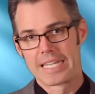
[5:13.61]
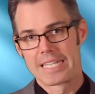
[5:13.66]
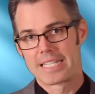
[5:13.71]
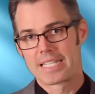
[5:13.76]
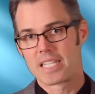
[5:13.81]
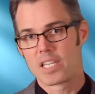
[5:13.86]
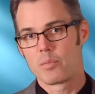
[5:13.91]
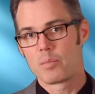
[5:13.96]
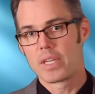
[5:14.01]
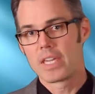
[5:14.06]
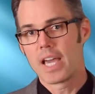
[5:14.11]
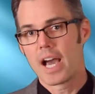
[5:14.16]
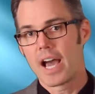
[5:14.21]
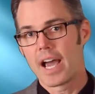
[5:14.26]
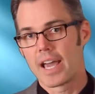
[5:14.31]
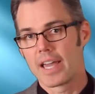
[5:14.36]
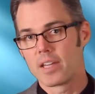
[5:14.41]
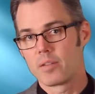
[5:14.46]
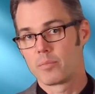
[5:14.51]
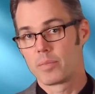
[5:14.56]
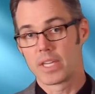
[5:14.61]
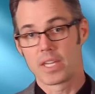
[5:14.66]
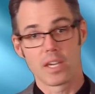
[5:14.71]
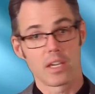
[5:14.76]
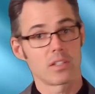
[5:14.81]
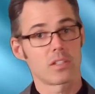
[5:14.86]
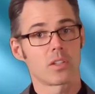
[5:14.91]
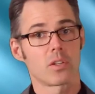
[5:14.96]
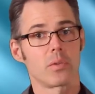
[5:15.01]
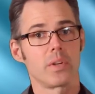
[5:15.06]
CPI,
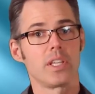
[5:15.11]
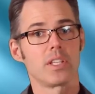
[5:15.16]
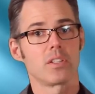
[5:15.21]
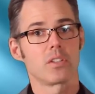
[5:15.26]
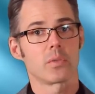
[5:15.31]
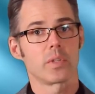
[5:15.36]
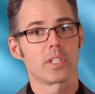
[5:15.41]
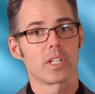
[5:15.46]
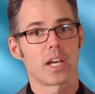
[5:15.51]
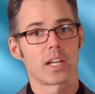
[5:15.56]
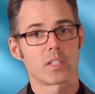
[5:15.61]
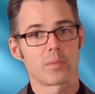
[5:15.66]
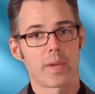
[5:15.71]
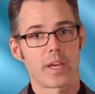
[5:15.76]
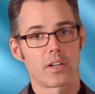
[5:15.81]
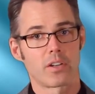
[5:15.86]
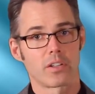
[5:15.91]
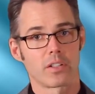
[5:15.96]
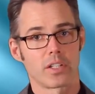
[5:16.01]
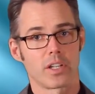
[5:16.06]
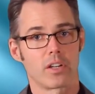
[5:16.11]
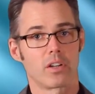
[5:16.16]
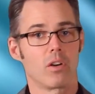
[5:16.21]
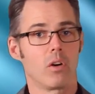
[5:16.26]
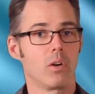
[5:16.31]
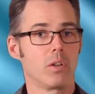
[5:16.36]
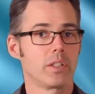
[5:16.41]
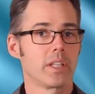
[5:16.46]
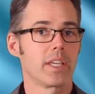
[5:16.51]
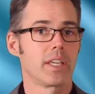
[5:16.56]
because of the reasons we talked about earlier,
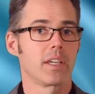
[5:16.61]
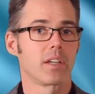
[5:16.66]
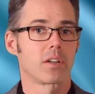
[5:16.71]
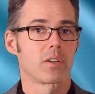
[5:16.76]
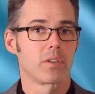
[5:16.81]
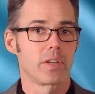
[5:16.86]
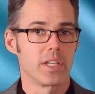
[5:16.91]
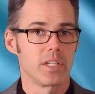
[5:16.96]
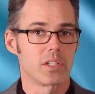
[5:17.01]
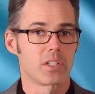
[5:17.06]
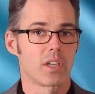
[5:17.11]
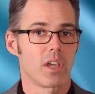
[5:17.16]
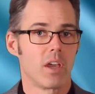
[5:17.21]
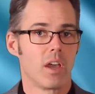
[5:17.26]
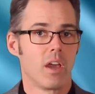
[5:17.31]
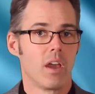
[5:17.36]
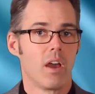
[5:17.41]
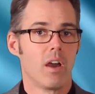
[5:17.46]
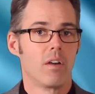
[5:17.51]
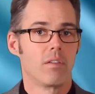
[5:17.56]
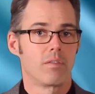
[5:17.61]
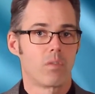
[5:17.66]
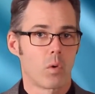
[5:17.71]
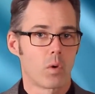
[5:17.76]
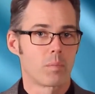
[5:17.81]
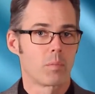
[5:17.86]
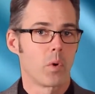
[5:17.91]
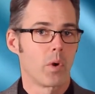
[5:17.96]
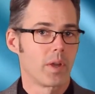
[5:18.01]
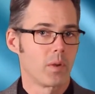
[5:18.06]
only increased
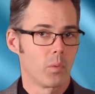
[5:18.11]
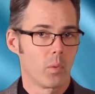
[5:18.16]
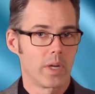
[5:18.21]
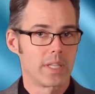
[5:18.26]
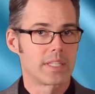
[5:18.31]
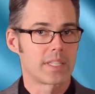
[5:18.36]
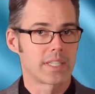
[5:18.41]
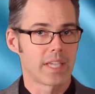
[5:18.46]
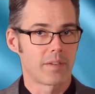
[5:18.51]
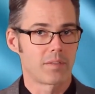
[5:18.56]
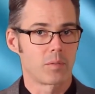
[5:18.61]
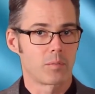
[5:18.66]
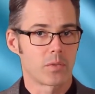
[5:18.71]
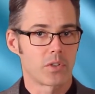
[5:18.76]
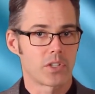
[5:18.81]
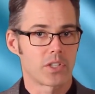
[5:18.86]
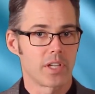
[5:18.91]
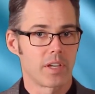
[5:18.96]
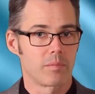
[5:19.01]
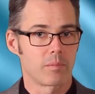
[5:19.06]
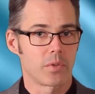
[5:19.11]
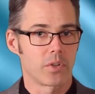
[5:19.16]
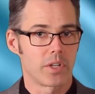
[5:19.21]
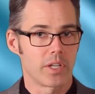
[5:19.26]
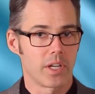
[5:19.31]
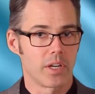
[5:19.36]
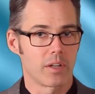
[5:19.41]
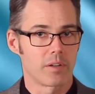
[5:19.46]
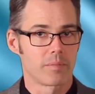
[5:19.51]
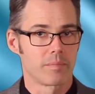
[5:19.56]
4.17% per
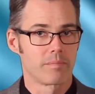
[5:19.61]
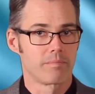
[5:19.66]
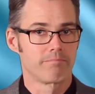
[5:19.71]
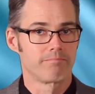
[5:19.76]
year.